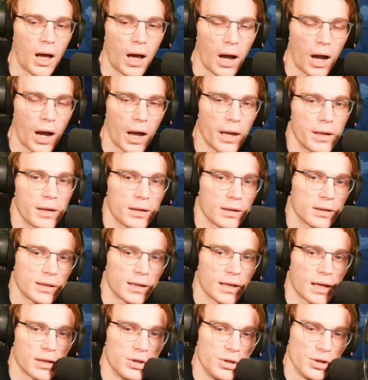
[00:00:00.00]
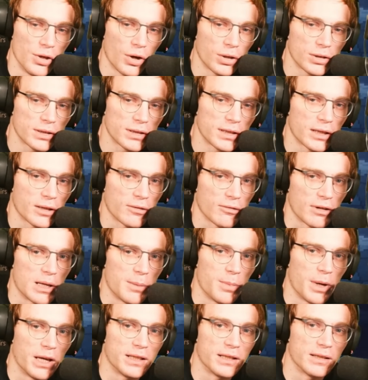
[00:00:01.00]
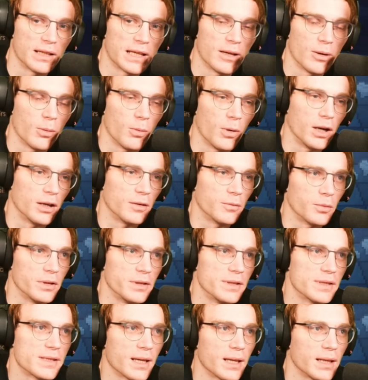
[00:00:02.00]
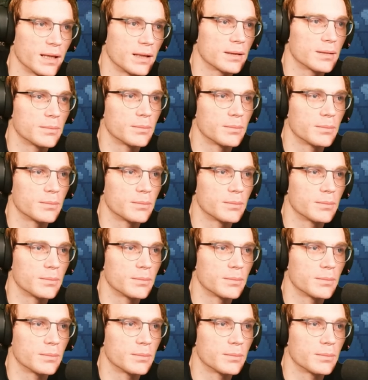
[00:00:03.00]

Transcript: I'm gonna nod and agree, but I didn't hear a word of what you say.